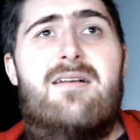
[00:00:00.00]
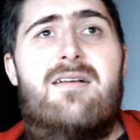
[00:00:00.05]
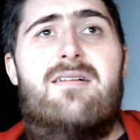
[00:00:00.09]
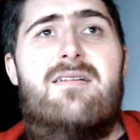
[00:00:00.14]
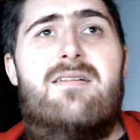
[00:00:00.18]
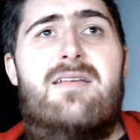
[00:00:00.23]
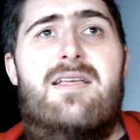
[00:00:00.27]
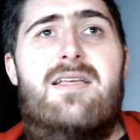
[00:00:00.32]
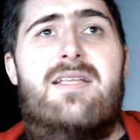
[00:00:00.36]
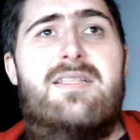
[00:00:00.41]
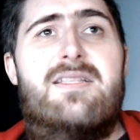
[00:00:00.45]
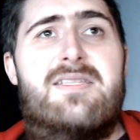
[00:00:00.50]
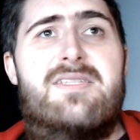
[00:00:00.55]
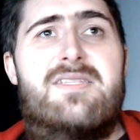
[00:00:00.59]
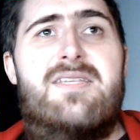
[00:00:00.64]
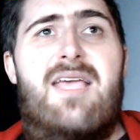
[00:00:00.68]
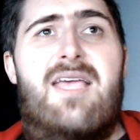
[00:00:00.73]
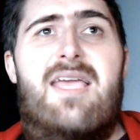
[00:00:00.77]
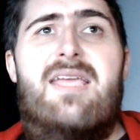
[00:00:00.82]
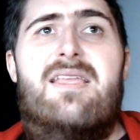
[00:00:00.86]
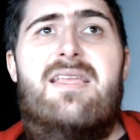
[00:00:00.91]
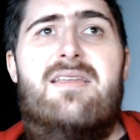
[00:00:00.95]

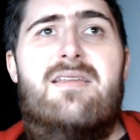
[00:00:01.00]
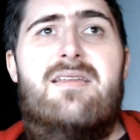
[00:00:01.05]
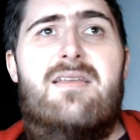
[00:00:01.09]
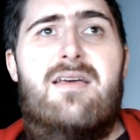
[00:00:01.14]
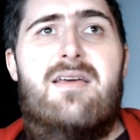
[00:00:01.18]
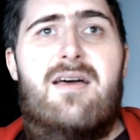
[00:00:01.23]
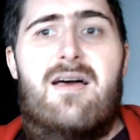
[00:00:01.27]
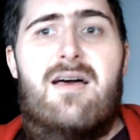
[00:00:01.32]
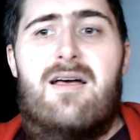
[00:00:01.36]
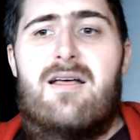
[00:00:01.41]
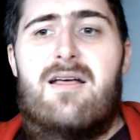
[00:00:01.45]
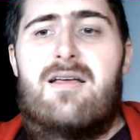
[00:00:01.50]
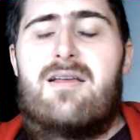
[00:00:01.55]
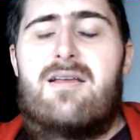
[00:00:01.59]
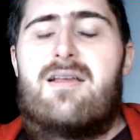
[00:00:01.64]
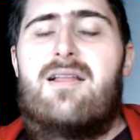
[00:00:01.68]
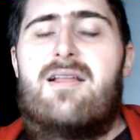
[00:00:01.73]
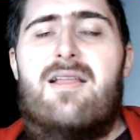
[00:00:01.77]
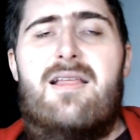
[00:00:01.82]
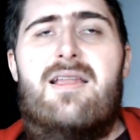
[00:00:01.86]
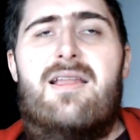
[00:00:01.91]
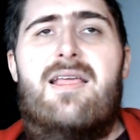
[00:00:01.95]
insane,
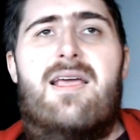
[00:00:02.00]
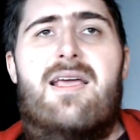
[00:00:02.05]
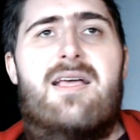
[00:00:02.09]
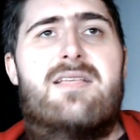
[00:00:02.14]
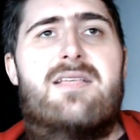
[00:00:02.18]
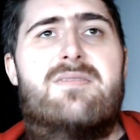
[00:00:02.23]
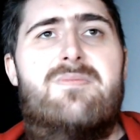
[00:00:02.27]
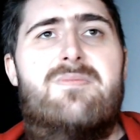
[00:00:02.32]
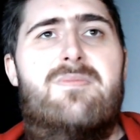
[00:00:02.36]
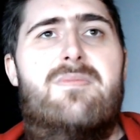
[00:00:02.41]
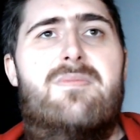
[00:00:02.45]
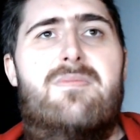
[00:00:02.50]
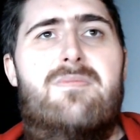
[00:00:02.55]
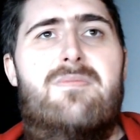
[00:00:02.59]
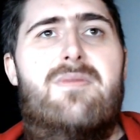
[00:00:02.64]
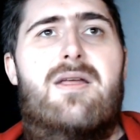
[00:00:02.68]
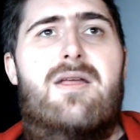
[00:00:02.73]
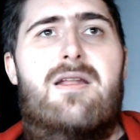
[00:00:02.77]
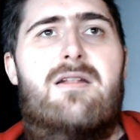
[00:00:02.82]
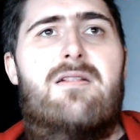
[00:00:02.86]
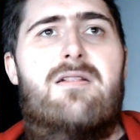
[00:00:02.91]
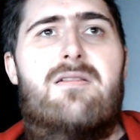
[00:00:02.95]
clearly has
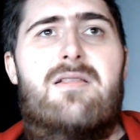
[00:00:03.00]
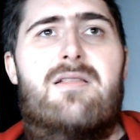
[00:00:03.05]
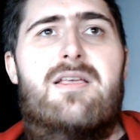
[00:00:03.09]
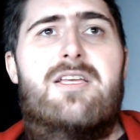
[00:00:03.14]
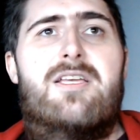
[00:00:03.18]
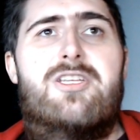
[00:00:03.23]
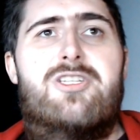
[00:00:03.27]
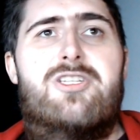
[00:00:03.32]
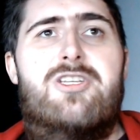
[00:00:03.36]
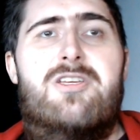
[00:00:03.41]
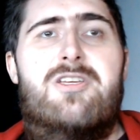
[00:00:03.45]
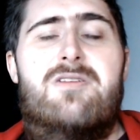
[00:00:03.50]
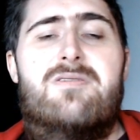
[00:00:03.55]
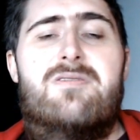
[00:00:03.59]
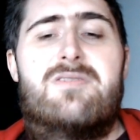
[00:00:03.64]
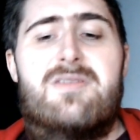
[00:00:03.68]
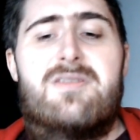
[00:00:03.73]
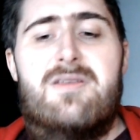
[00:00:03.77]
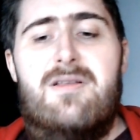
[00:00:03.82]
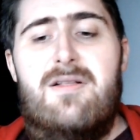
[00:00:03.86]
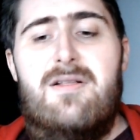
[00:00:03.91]
mental issues,